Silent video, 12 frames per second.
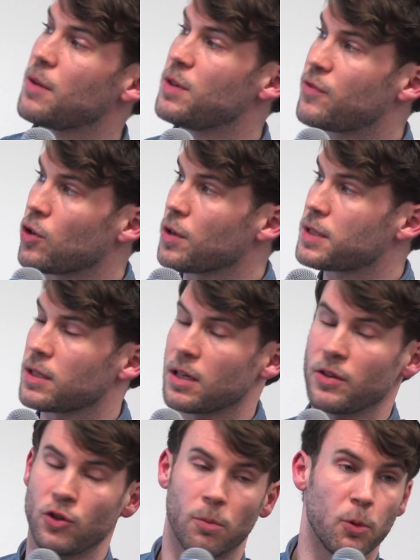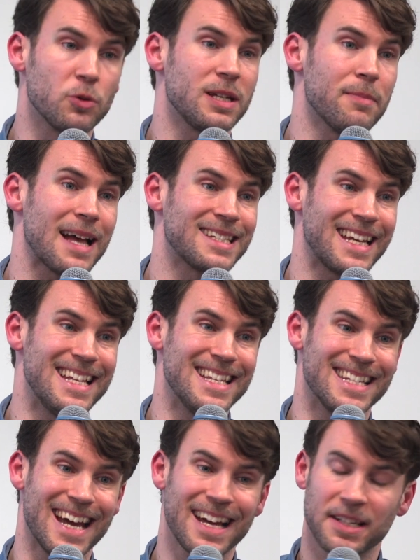you've got your body mass
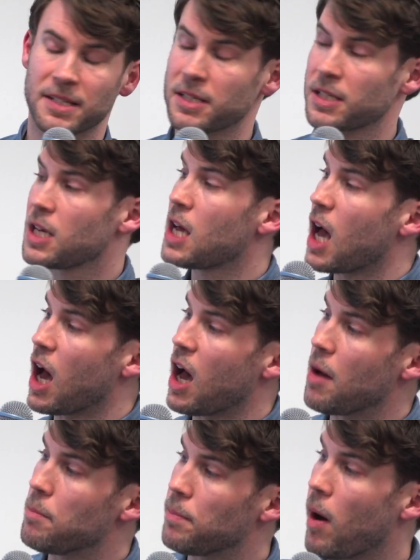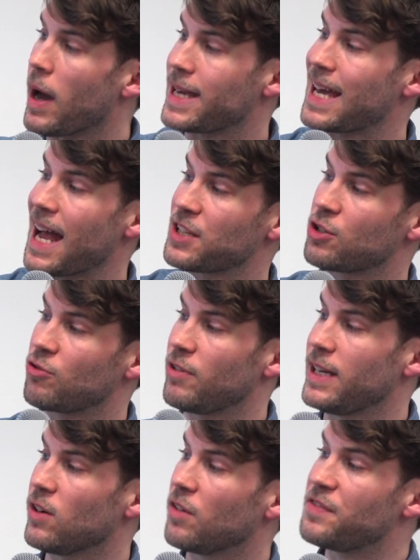index by
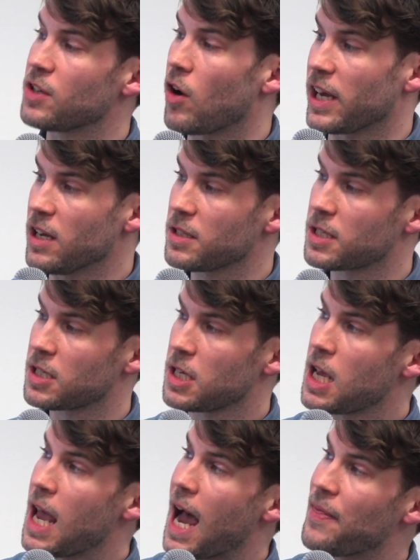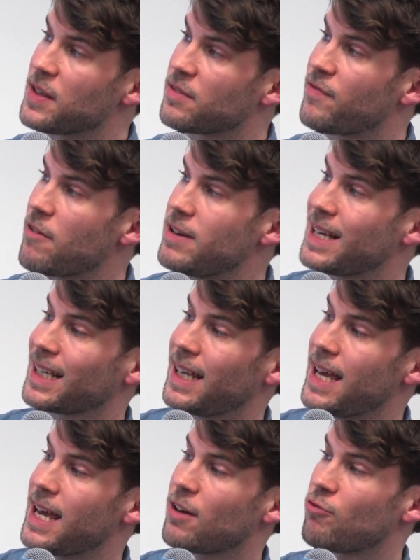category of diet, and there's a very
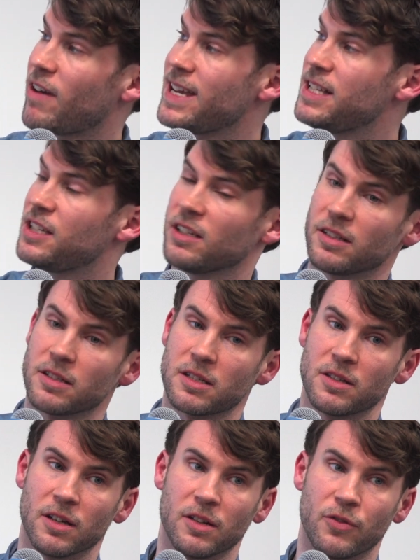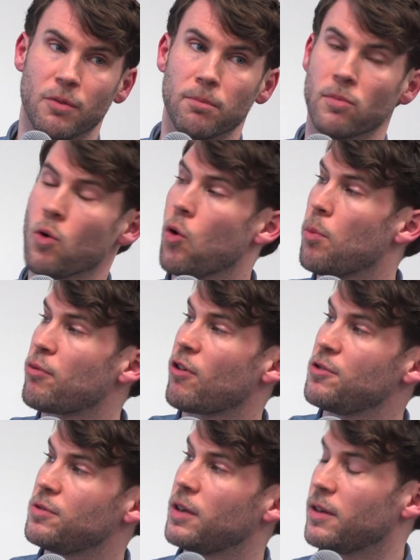clear gradient that the
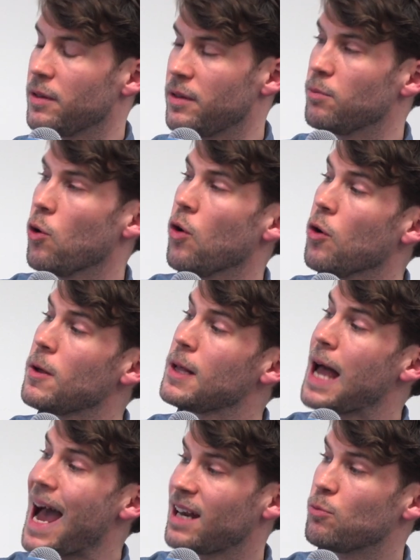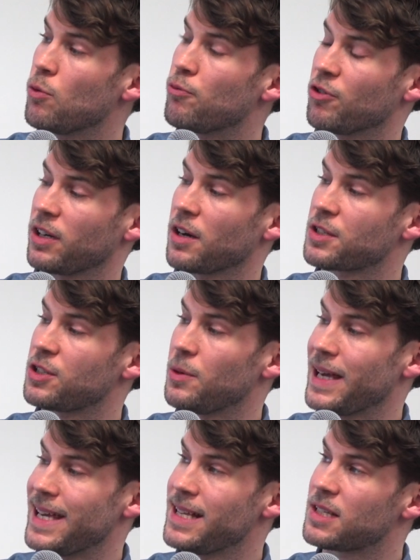more animal products you
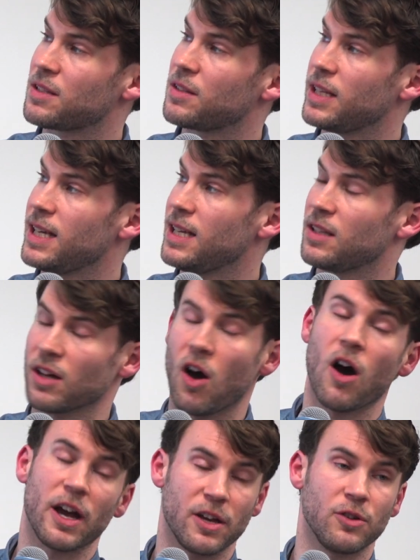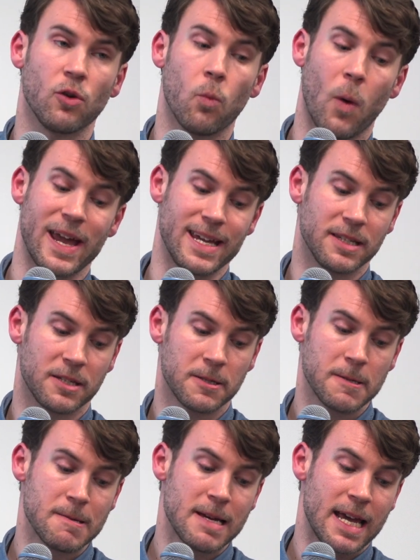eat, the higher your weight.
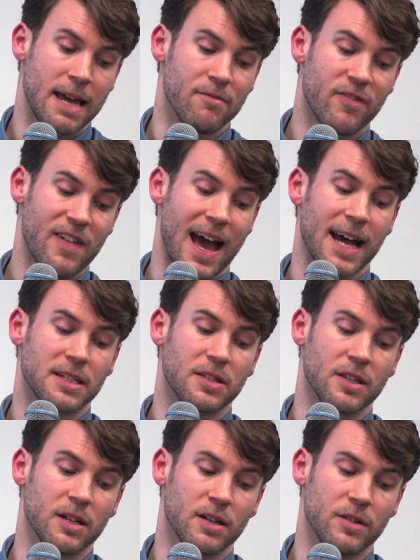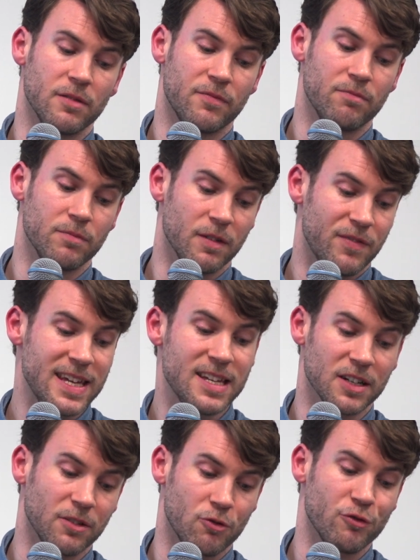In fact, the
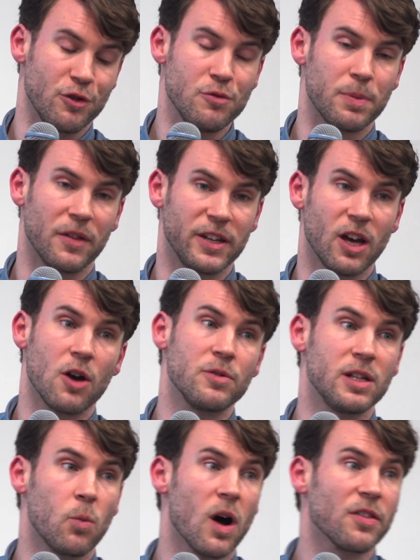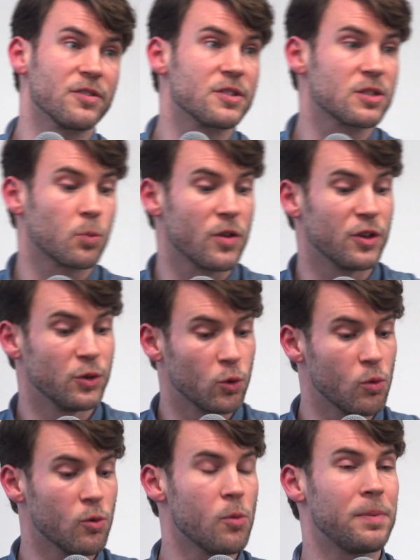vegan group are the only ones with a
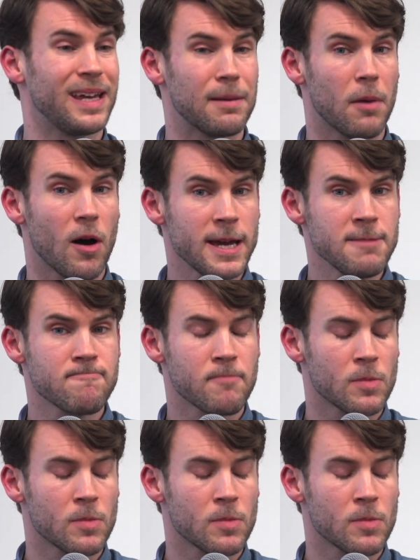normal BMI.